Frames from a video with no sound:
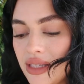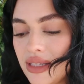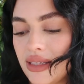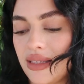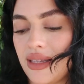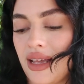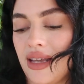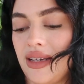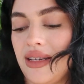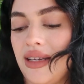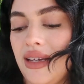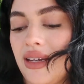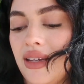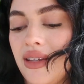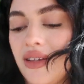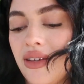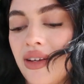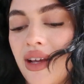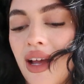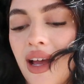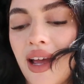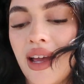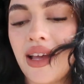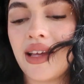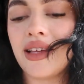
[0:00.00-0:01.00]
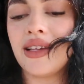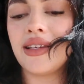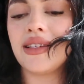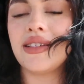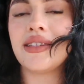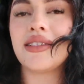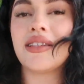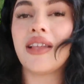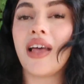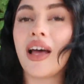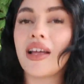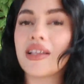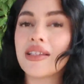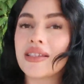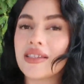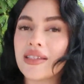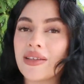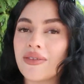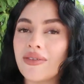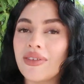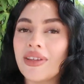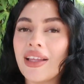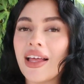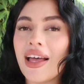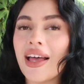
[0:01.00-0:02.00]
sending you guys lots
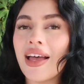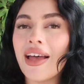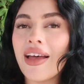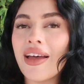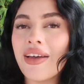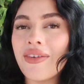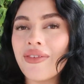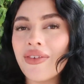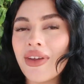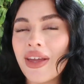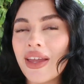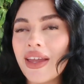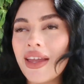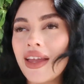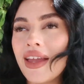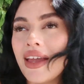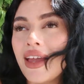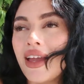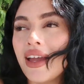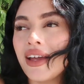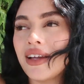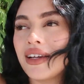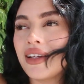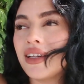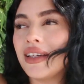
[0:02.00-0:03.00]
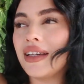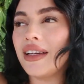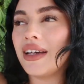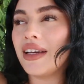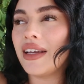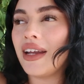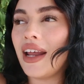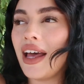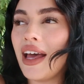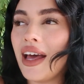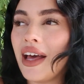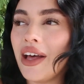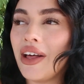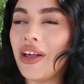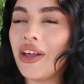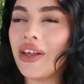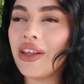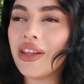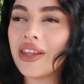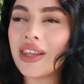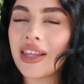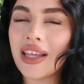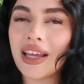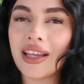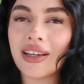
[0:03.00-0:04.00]
of love, good
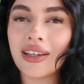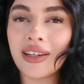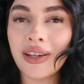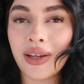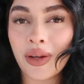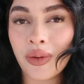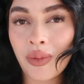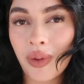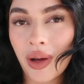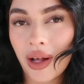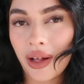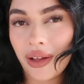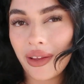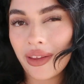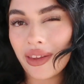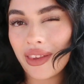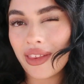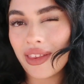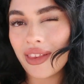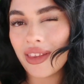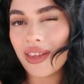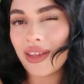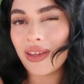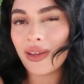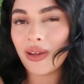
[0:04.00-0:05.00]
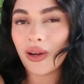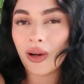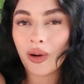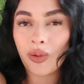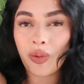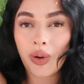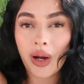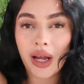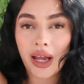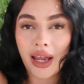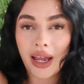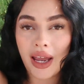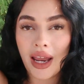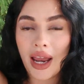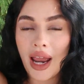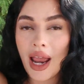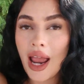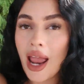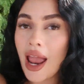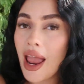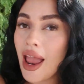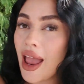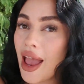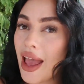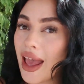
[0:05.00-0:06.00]
health, and good wealth your way.
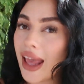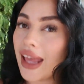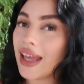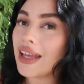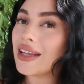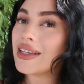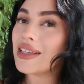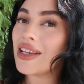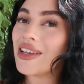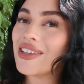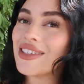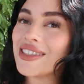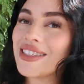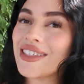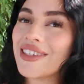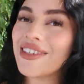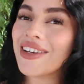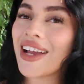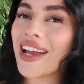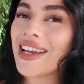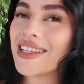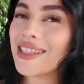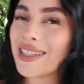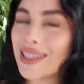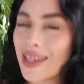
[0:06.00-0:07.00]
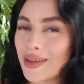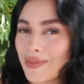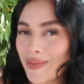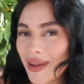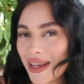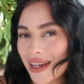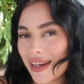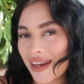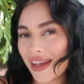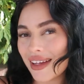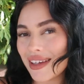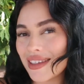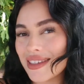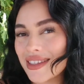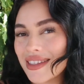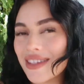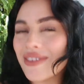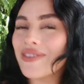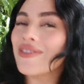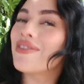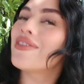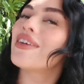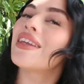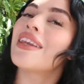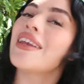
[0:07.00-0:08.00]
And I'll see you guys in my next
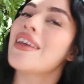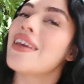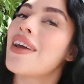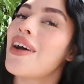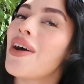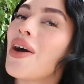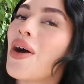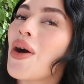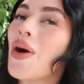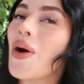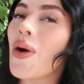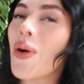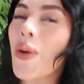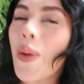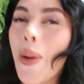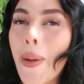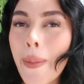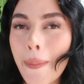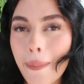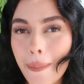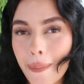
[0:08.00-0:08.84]
video.